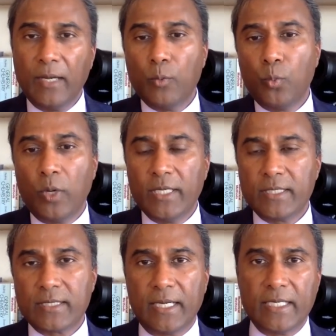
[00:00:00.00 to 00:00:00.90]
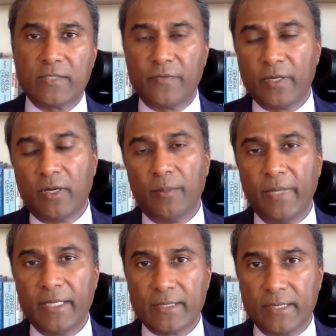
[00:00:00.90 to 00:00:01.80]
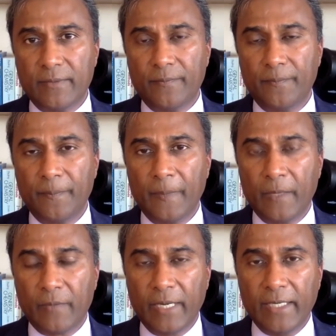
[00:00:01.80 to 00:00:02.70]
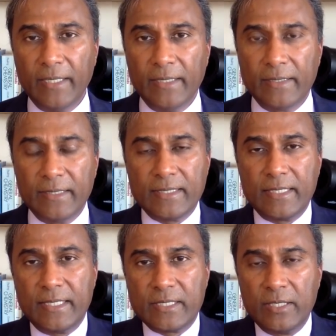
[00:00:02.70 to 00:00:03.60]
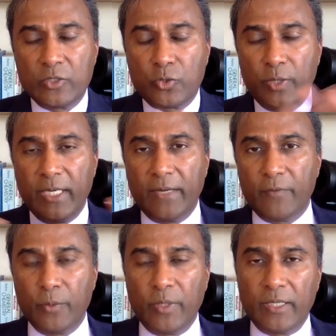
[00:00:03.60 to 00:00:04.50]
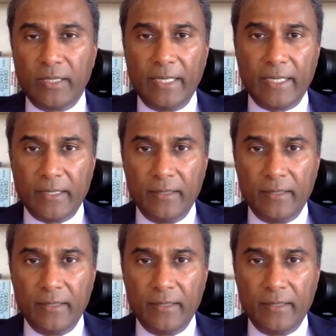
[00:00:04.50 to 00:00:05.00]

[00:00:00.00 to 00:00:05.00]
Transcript: one-size-fit-all medicine, right? This is treat everyone like